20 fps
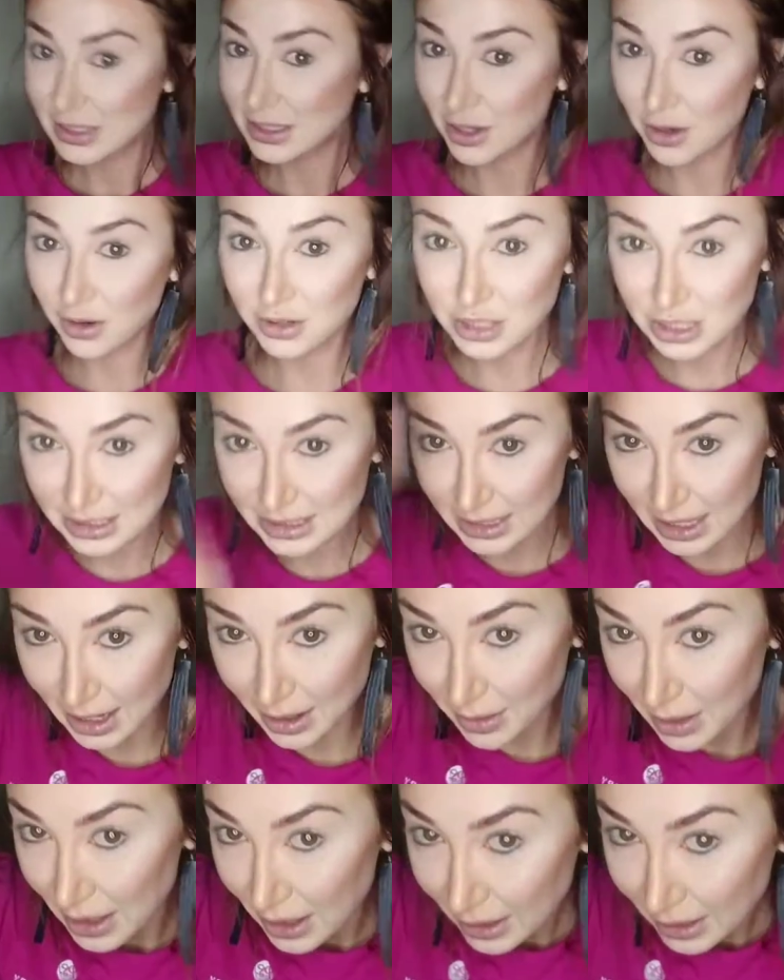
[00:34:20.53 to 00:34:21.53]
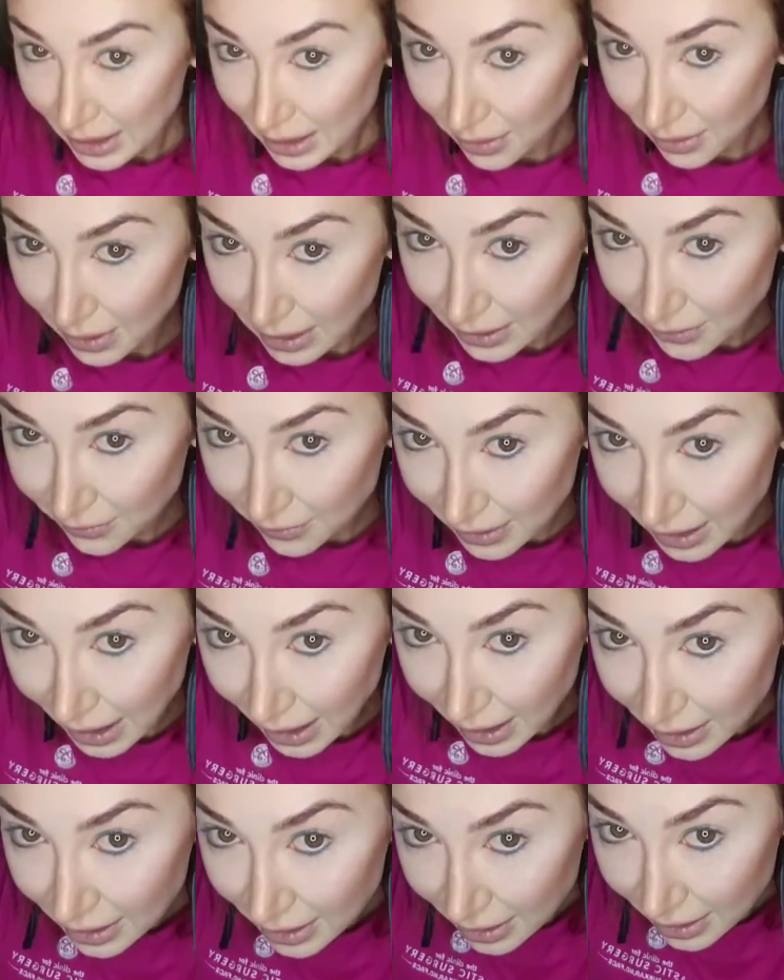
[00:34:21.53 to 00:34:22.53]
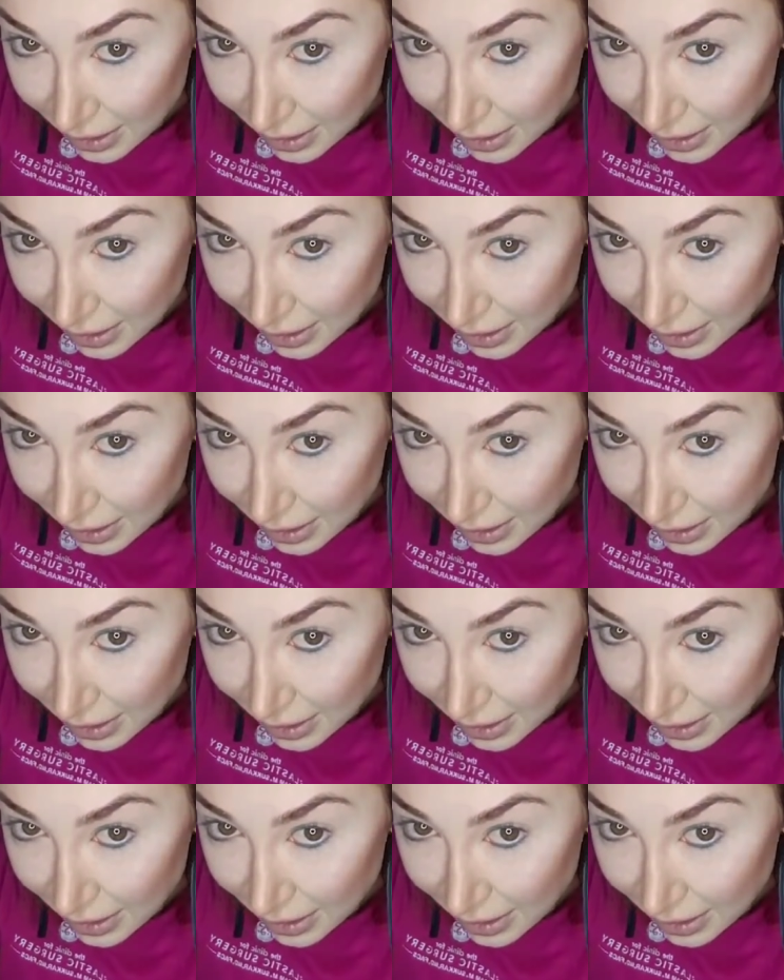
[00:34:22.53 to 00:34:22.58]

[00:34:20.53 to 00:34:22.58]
So just get ready for that.